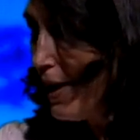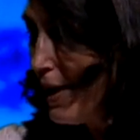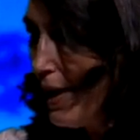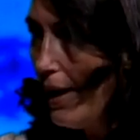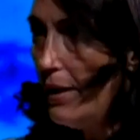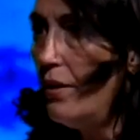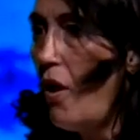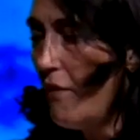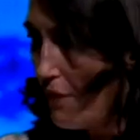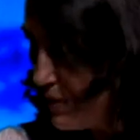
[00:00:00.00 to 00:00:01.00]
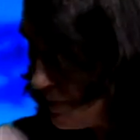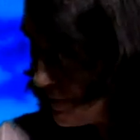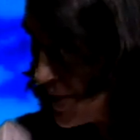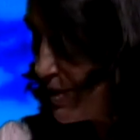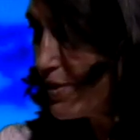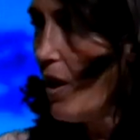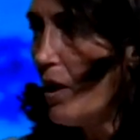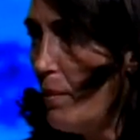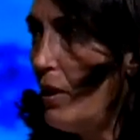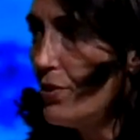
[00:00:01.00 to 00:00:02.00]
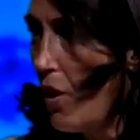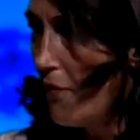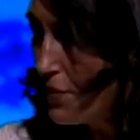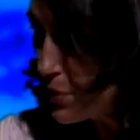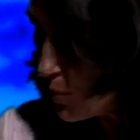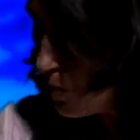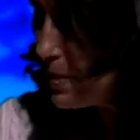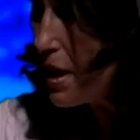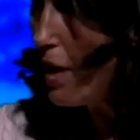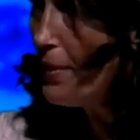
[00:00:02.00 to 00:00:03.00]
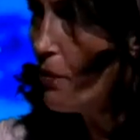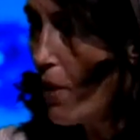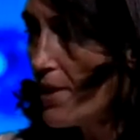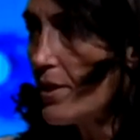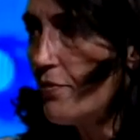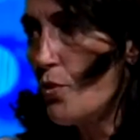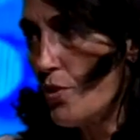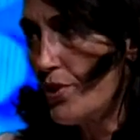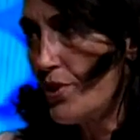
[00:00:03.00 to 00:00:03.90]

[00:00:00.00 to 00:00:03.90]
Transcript: And often these young male dolphins will become aggressive towards